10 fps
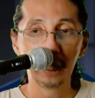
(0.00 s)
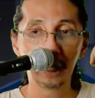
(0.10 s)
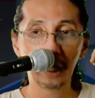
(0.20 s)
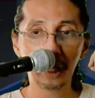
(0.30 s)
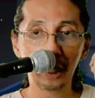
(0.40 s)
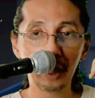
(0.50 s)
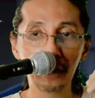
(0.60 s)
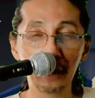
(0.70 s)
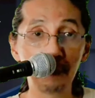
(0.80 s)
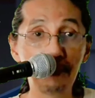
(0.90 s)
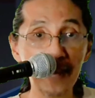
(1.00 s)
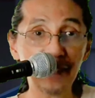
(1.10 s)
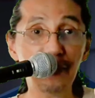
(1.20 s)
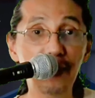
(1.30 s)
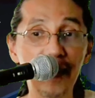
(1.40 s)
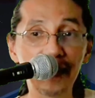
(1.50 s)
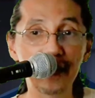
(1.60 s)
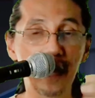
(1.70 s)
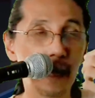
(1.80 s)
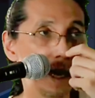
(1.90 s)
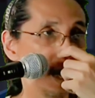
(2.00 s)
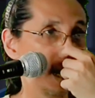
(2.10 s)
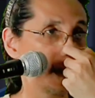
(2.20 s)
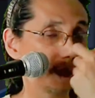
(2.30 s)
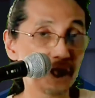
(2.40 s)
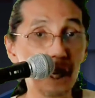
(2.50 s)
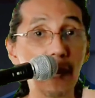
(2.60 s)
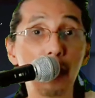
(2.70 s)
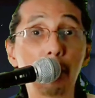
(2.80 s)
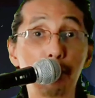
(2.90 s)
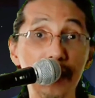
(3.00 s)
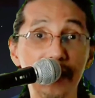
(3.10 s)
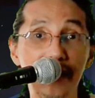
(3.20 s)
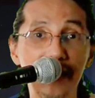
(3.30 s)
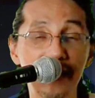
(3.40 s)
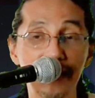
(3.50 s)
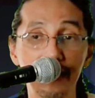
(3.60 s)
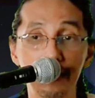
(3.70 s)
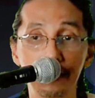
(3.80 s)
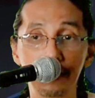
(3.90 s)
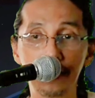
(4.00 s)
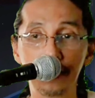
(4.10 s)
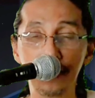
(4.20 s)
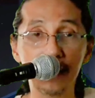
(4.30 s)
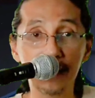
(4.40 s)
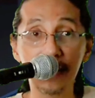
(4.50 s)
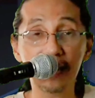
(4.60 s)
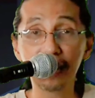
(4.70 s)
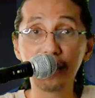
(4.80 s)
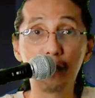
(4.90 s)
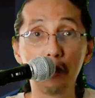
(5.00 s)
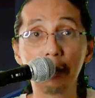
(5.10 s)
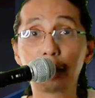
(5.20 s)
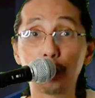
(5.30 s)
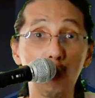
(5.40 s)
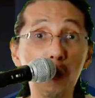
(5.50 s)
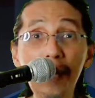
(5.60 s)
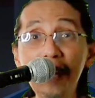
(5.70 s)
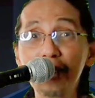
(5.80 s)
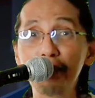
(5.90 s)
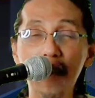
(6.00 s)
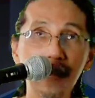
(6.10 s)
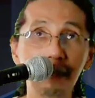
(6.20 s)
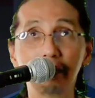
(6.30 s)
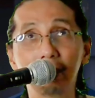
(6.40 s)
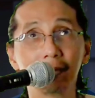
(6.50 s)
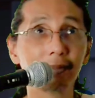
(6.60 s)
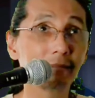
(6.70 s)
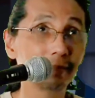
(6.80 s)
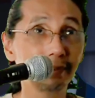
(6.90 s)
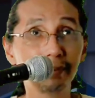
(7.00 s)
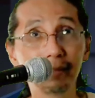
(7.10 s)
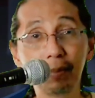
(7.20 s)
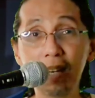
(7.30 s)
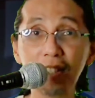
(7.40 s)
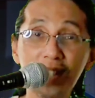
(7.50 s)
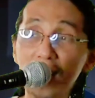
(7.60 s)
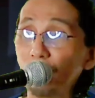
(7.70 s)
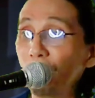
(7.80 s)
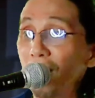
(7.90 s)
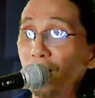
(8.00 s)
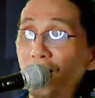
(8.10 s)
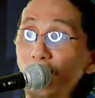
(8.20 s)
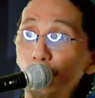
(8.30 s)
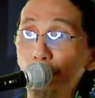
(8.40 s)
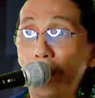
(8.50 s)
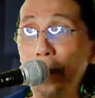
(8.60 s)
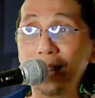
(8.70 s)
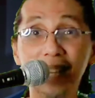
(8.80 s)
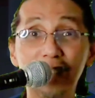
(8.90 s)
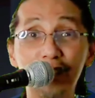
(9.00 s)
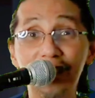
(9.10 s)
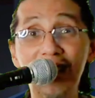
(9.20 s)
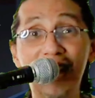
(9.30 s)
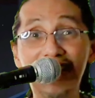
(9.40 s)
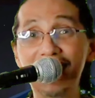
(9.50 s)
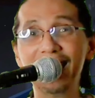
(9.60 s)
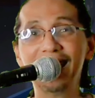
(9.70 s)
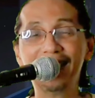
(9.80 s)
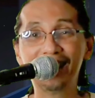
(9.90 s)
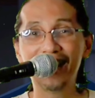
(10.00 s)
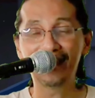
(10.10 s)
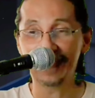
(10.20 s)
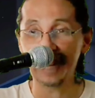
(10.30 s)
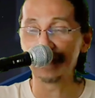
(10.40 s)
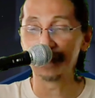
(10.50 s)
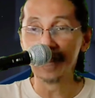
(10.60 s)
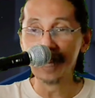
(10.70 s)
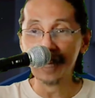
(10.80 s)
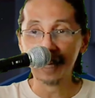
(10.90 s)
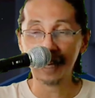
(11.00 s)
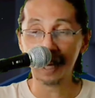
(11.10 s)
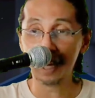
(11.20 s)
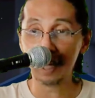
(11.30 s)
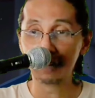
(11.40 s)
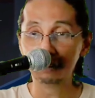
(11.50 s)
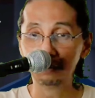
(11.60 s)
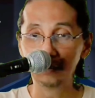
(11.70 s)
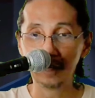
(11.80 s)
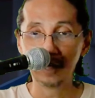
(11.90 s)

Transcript: uh, ng best friend ng, uh, ng Skylark Princess, it's it's in the form of drawings, yung parang parang shadow, parang shadow puppet na ganung style, right? Talagang um